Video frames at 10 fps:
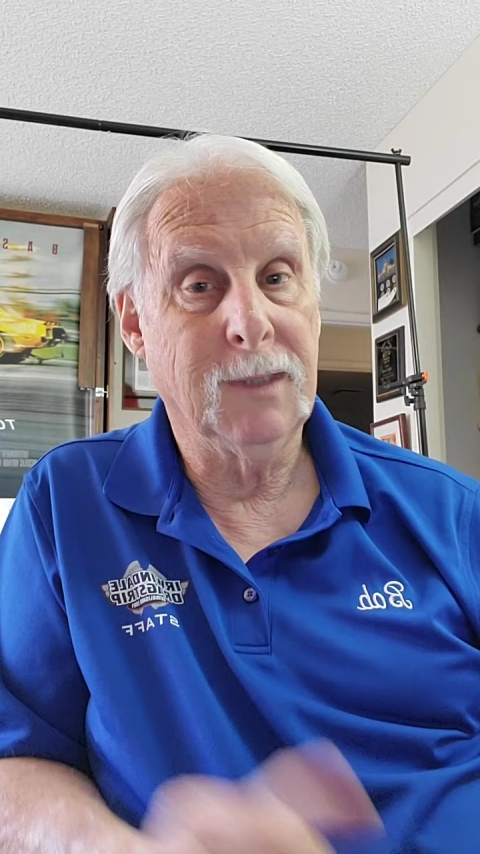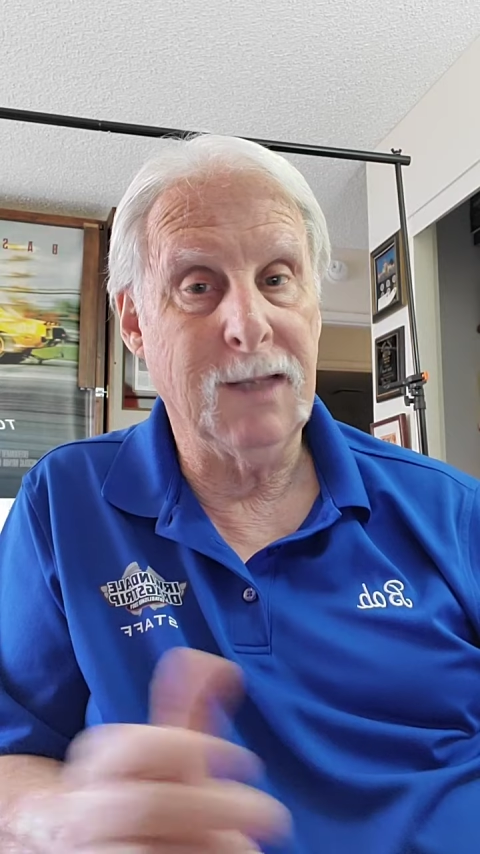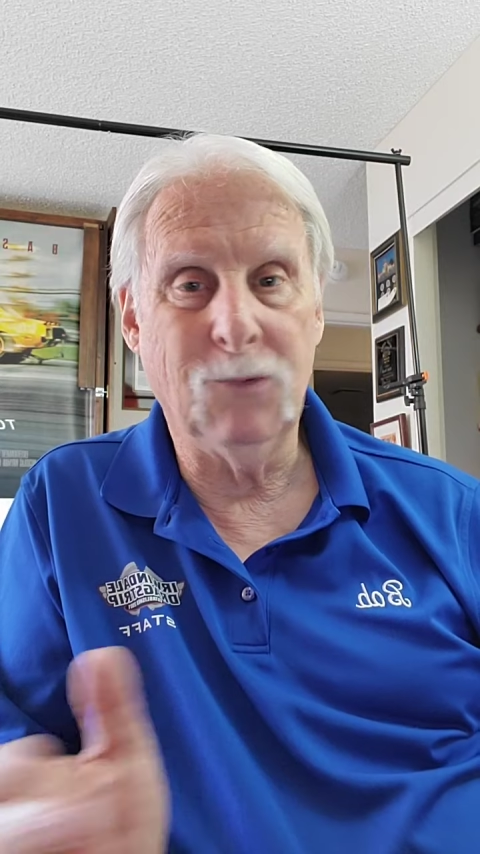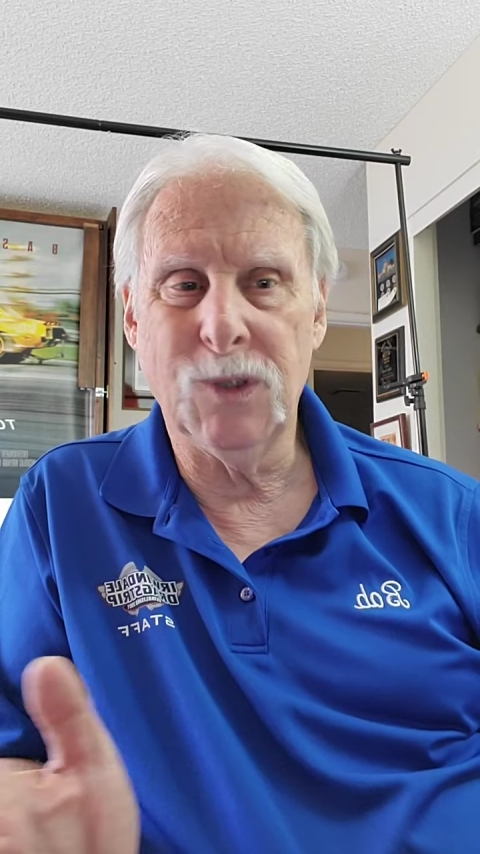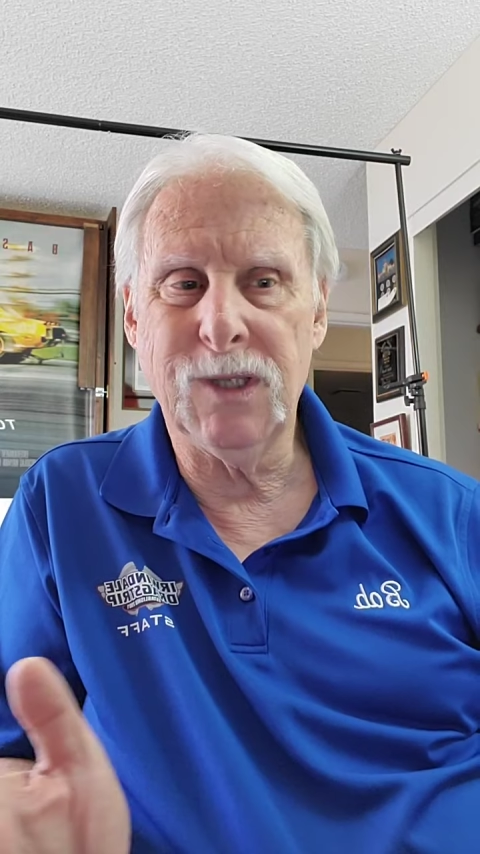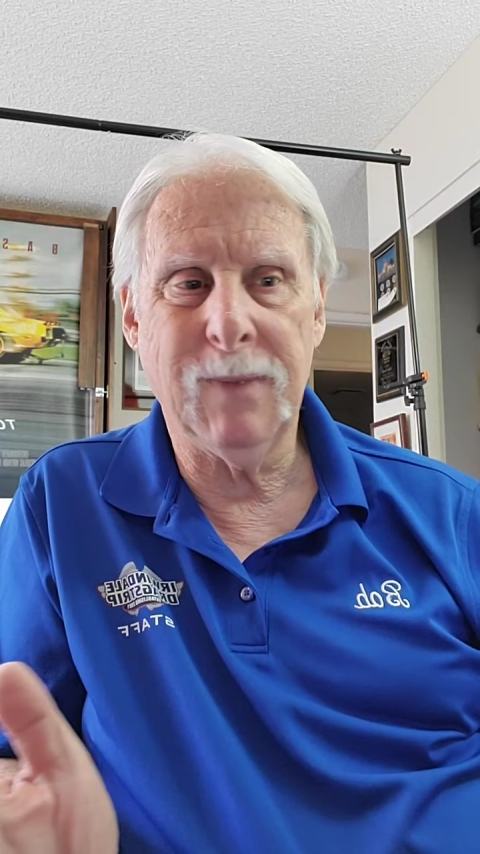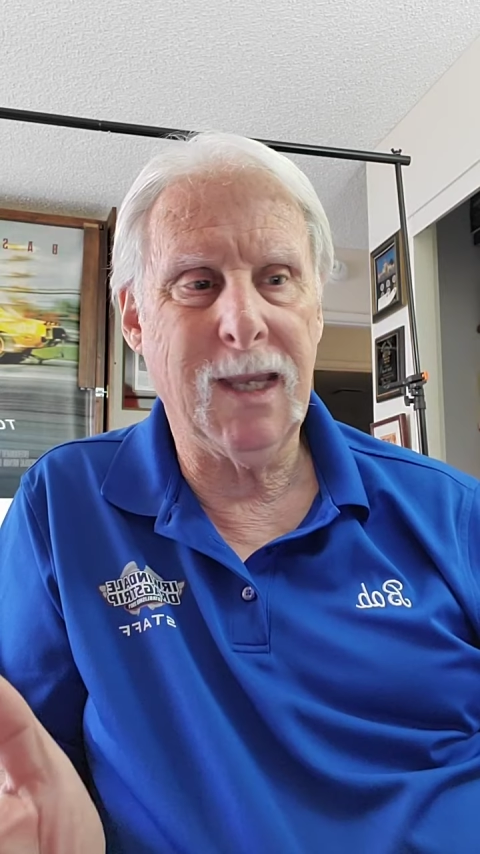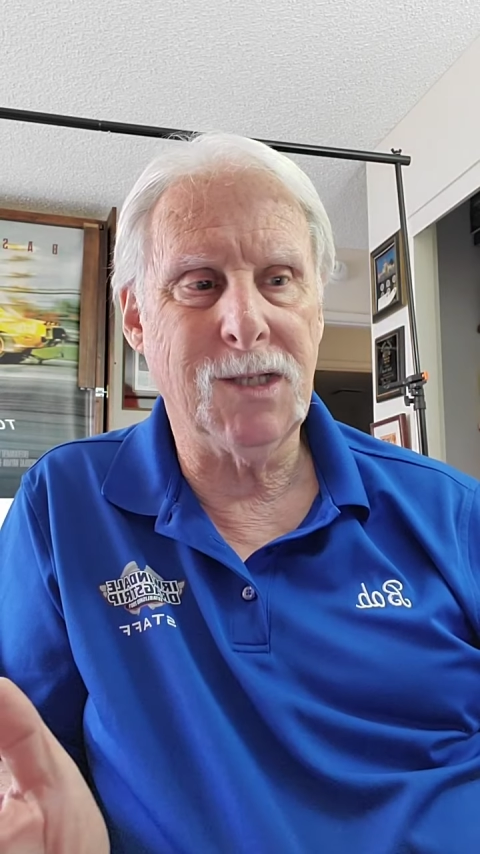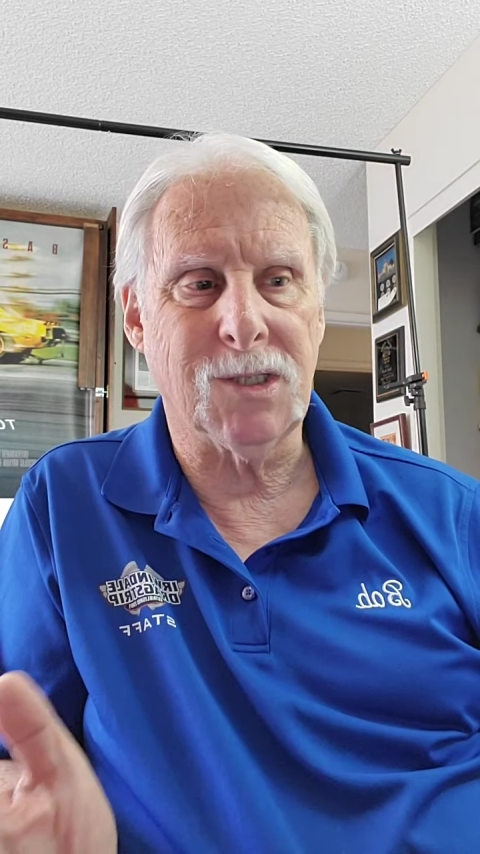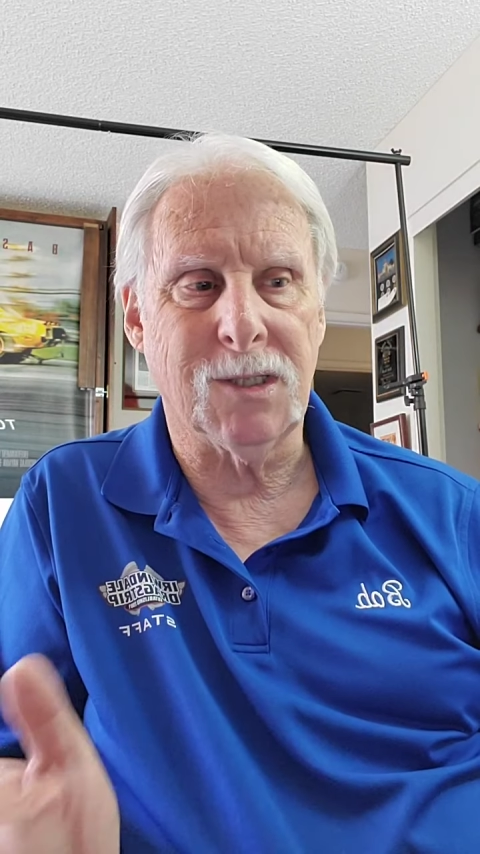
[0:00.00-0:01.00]
Even with the big
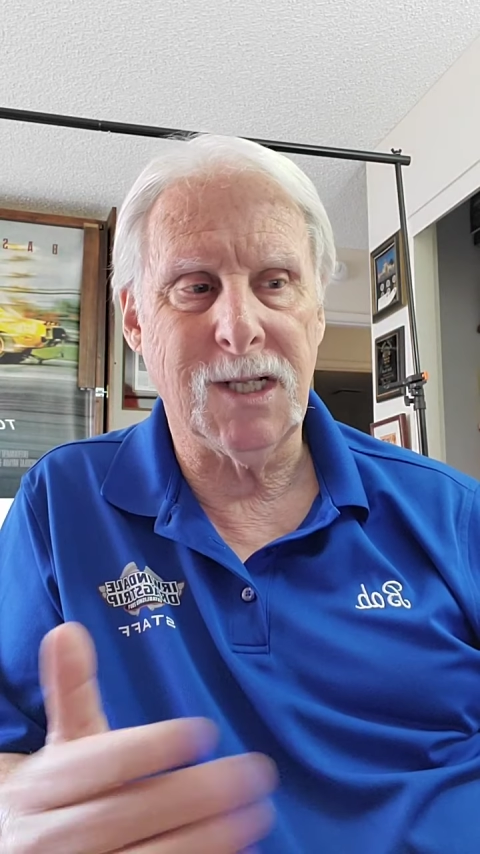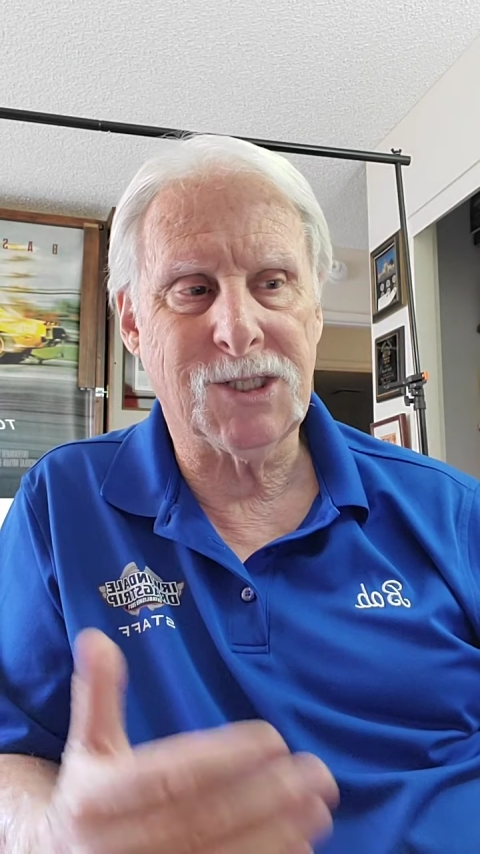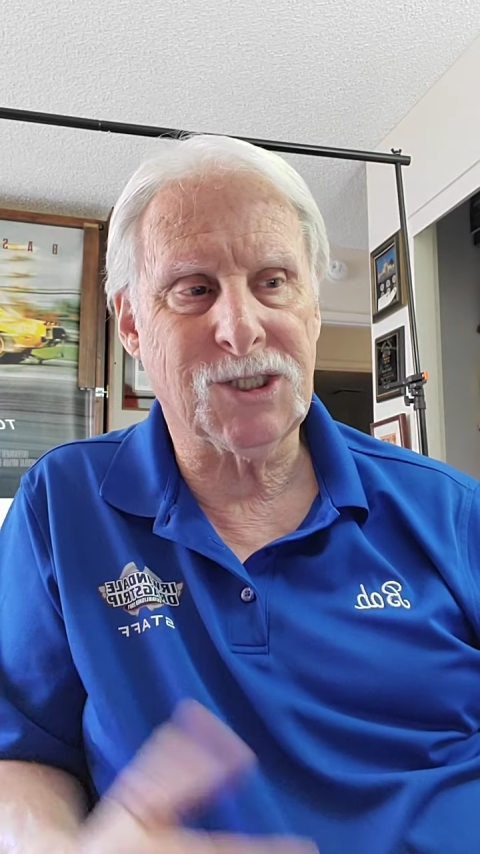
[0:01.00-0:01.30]
engine, it's